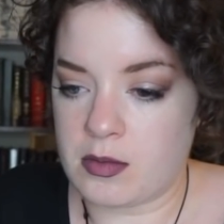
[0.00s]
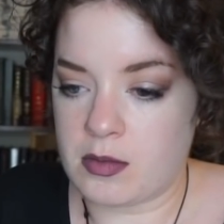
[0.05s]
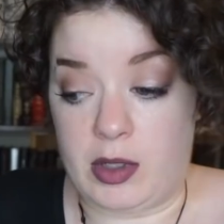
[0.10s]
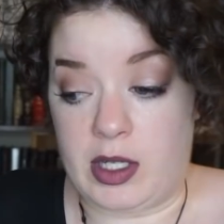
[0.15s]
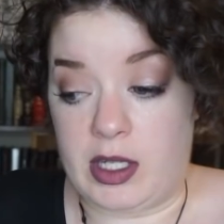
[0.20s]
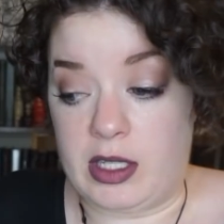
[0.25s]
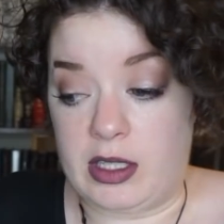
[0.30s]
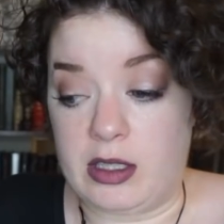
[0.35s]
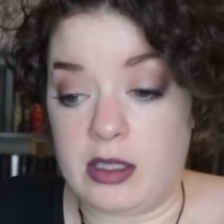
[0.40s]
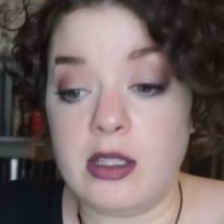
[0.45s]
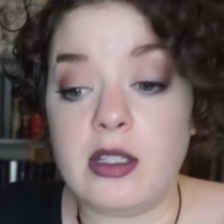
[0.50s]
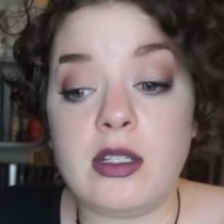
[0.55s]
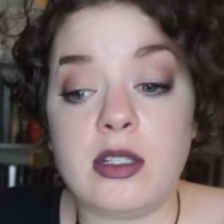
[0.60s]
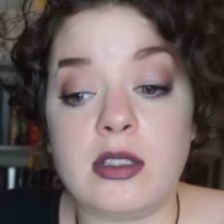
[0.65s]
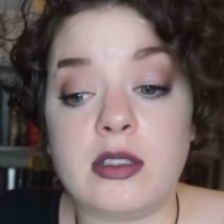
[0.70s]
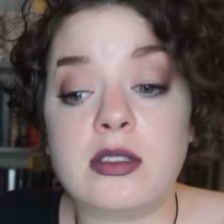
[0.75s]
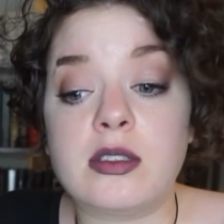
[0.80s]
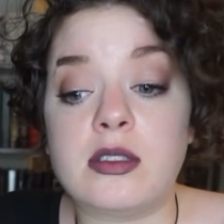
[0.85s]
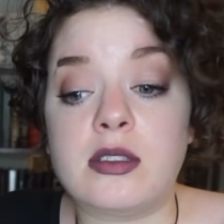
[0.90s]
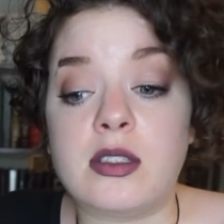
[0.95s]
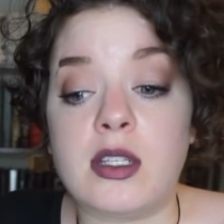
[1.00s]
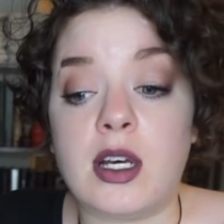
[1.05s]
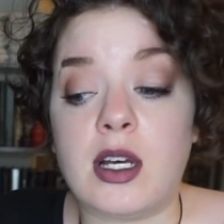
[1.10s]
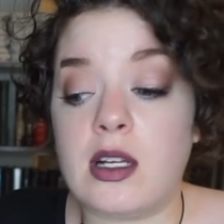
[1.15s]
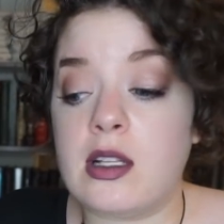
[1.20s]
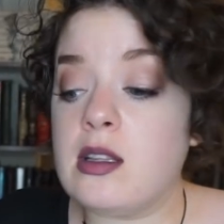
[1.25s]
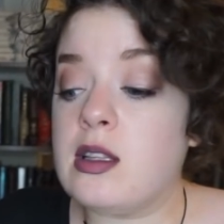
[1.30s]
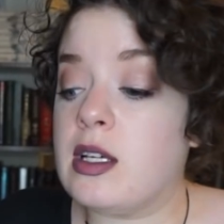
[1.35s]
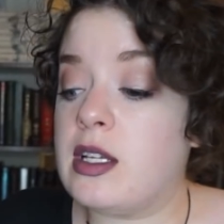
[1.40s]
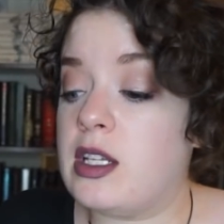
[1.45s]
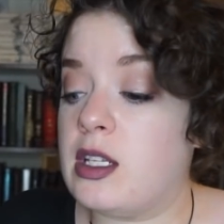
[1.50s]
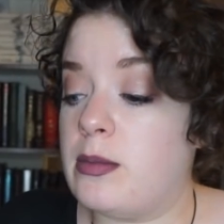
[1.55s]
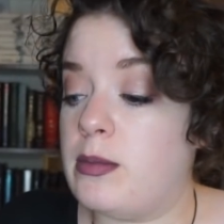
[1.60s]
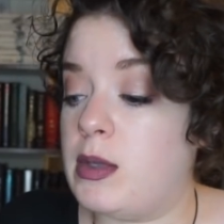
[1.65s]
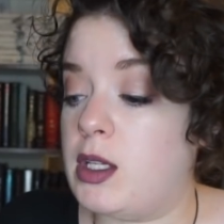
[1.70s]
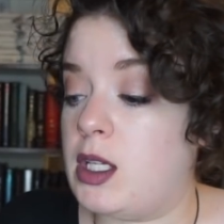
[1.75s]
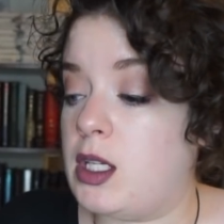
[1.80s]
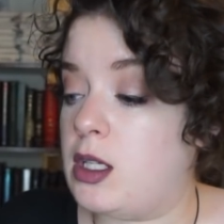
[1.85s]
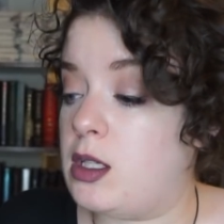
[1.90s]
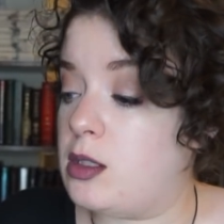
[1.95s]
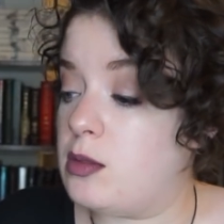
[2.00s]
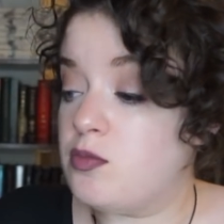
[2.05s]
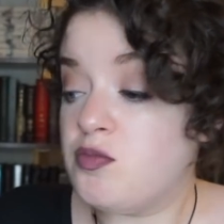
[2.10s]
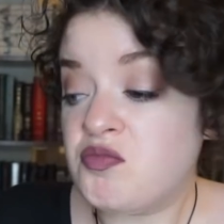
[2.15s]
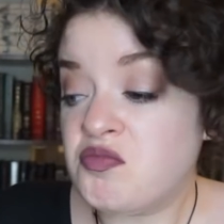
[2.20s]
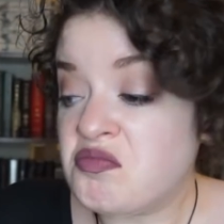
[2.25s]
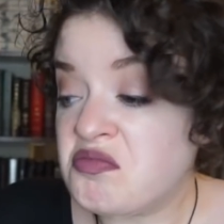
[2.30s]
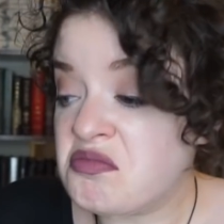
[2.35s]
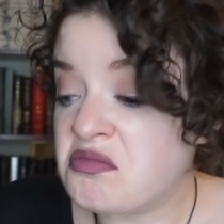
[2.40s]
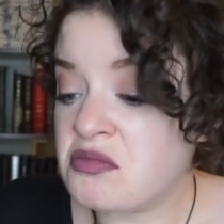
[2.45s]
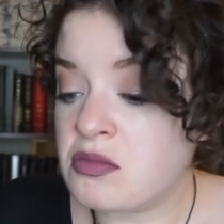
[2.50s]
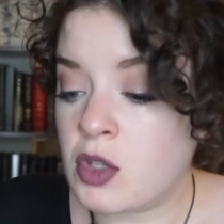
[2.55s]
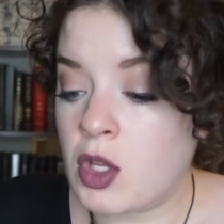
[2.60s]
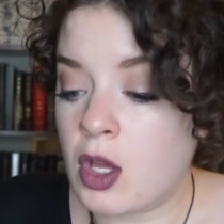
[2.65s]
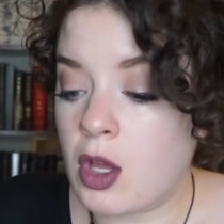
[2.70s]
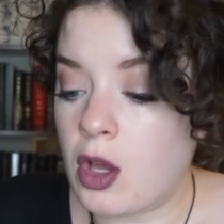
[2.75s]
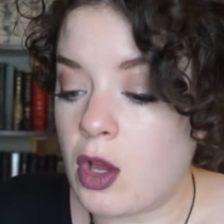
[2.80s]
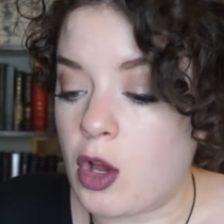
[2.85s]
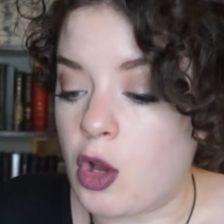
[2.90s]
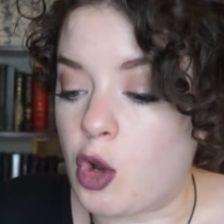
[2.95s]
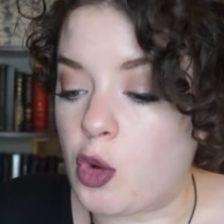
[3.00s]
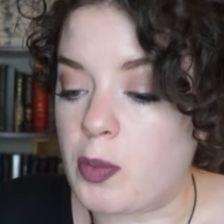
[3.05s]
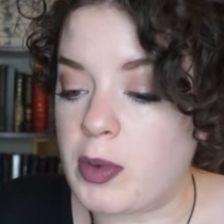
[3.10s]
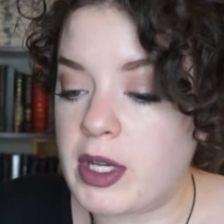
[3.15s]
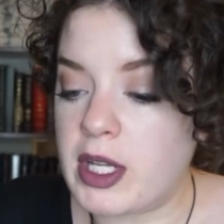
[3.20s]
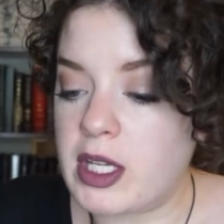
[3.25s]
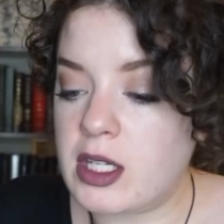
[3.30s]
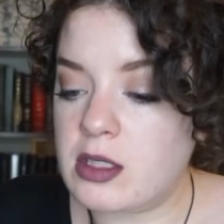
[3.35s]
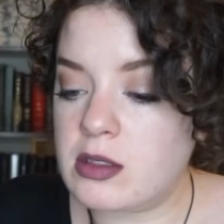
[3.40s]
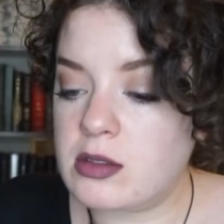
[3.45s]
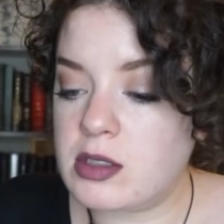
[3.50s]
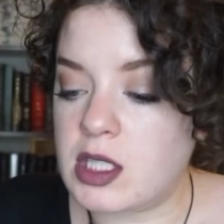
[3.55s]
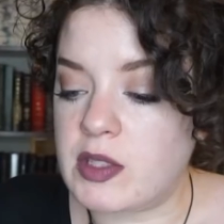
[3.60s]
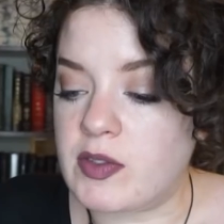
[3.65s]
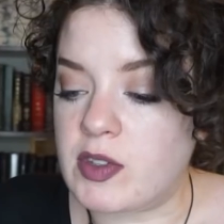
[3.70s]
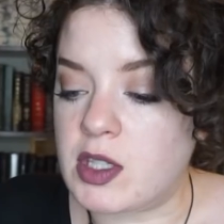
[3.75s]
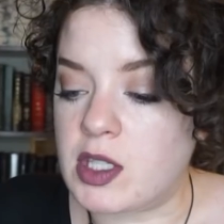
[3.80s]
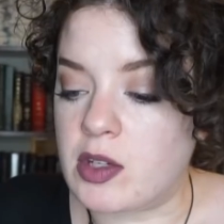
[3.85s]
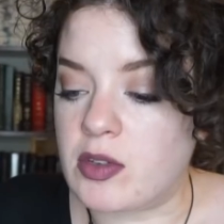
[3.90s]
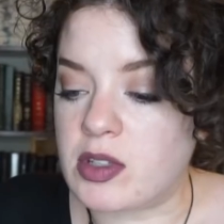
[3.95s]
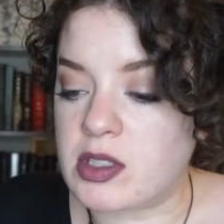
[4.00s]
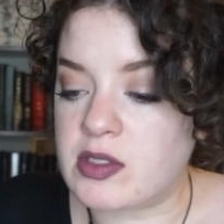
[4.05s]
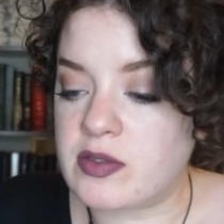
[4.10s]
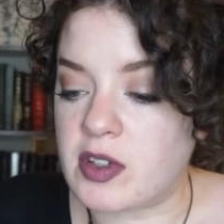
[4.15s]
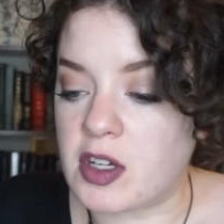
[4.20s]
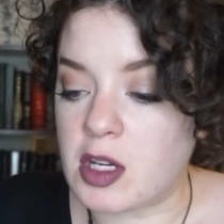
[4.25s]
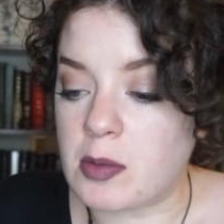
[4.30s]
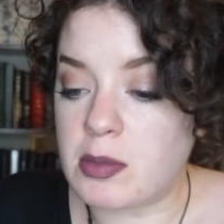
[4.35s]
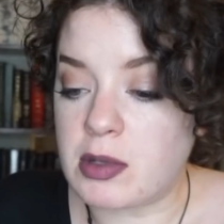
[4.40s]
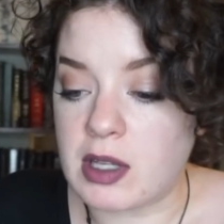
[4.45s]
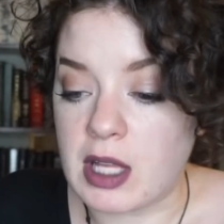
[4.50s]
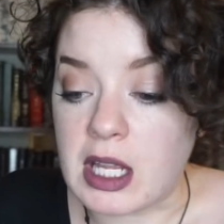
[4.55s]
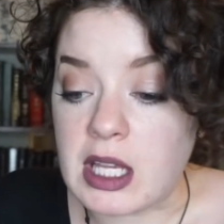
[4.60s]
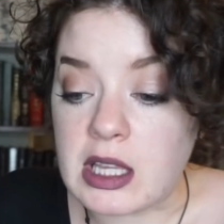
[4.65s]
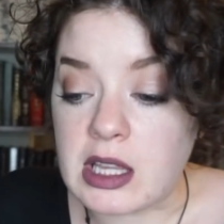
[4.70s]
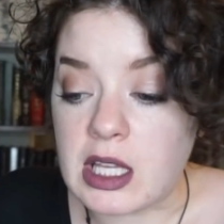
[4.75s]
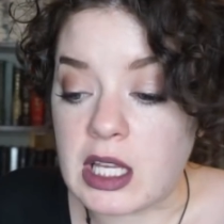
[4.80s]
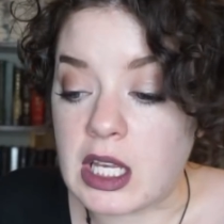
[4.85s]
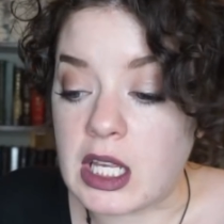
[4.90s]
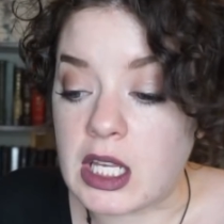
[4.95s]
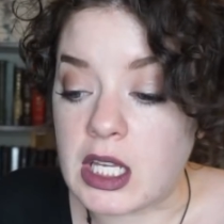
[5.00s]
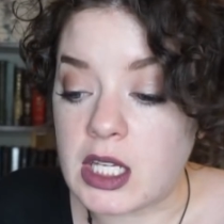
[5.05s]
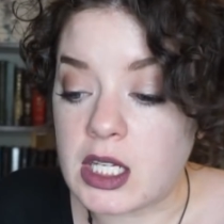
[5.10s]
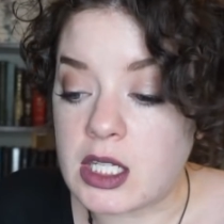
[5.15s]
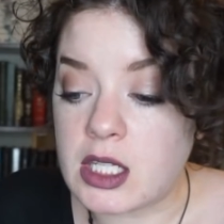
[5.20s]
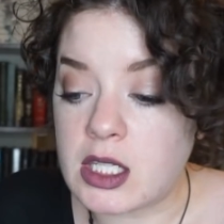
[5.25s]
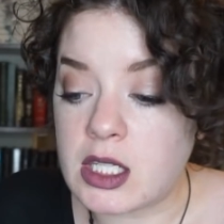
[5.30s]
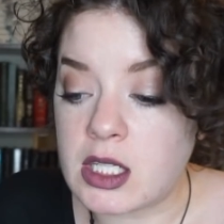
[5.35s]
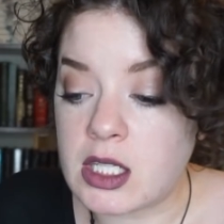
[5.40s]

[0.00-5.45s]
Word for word: All right, it's not letting me open it even though it's very plainly